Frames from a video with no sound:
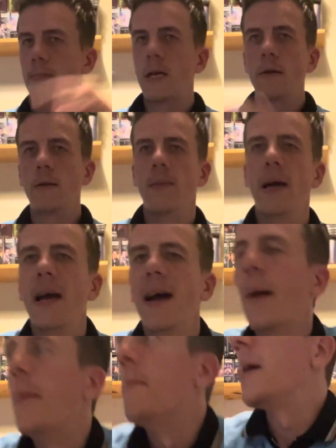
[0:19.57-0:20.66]
you in a bit,
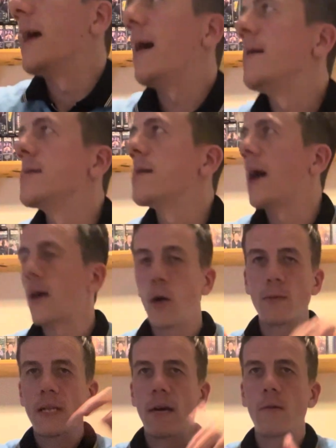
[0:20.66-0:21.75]
but yeah, and
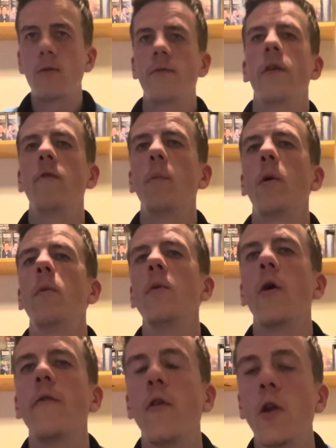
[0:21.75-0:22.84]
comment down on your favourite moment
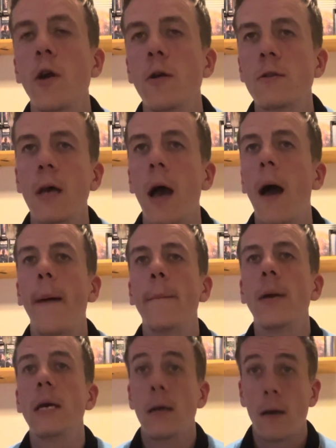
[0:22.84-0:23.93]
of Hollyoaks
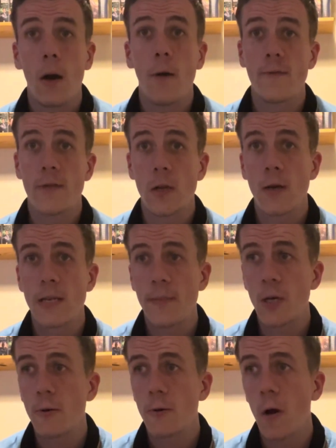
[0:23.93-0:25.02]
of tonight's
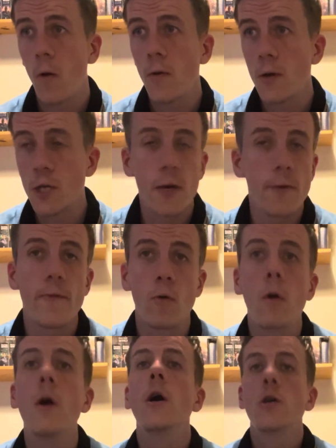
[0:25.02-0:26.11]
episode on the Channel 4
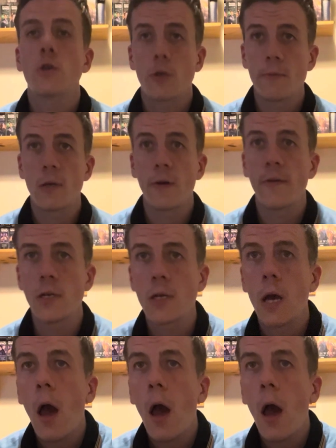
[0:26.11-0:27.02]
streaming service.